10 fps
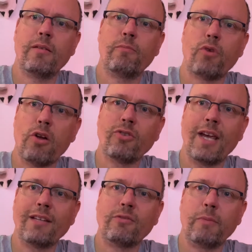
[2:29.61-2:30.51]

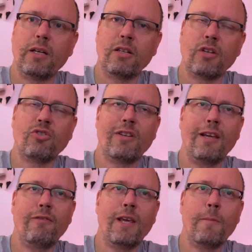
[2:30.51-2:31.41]
broadcast by Dutch
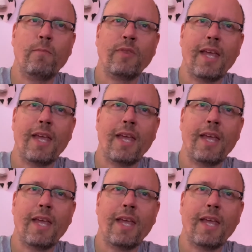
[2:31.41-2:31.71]
TV,